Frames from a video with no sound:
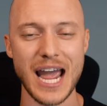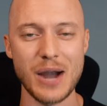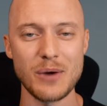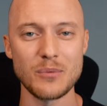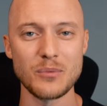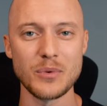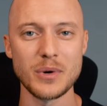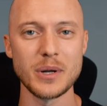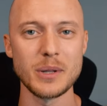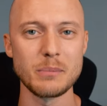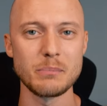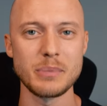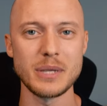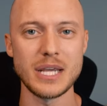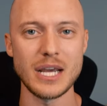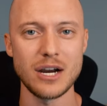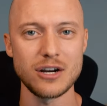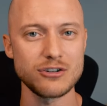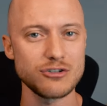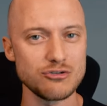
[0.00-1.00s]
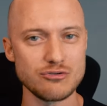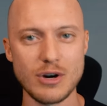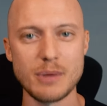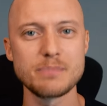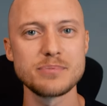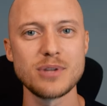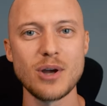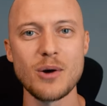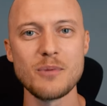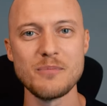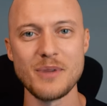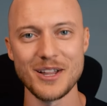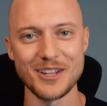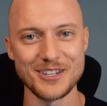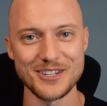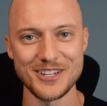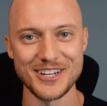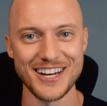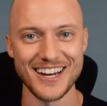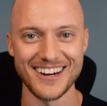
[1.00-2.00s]
I will be a crypto
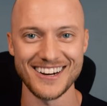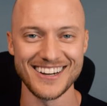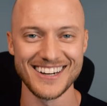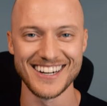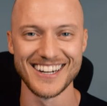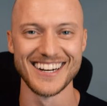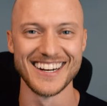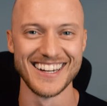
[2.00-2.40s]
millionaire.